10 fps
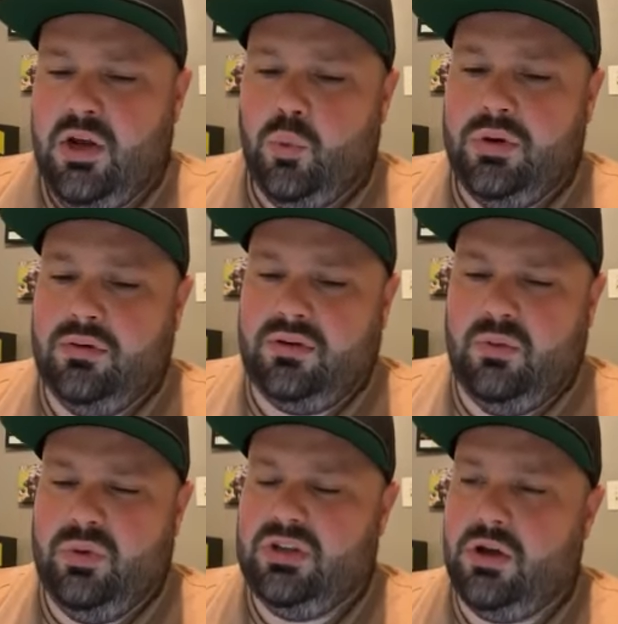
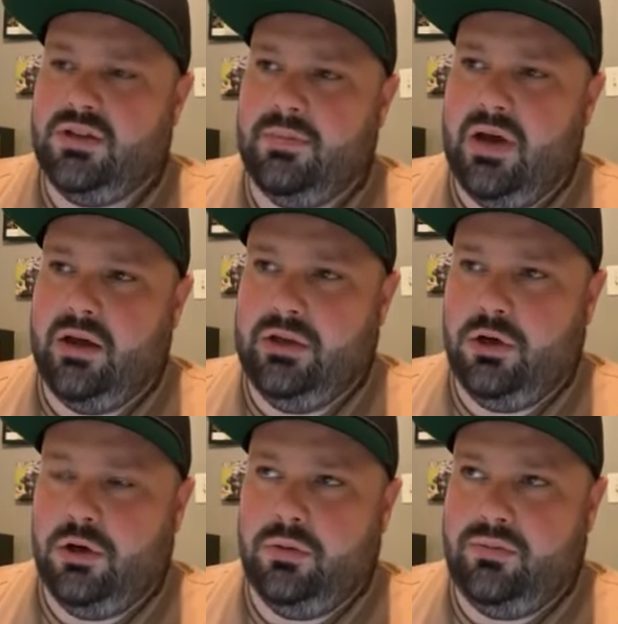And we talked about,
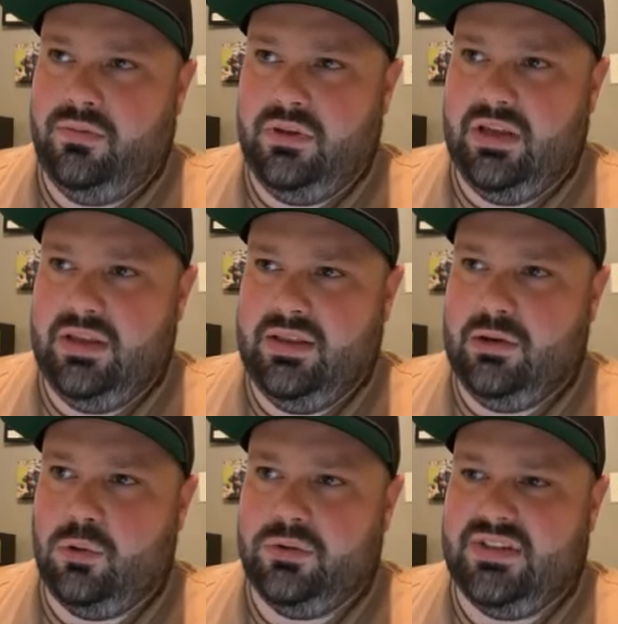that
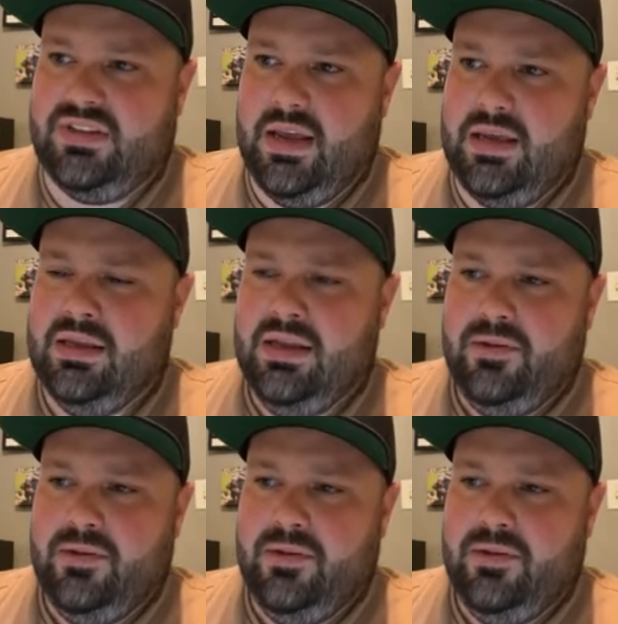old saying,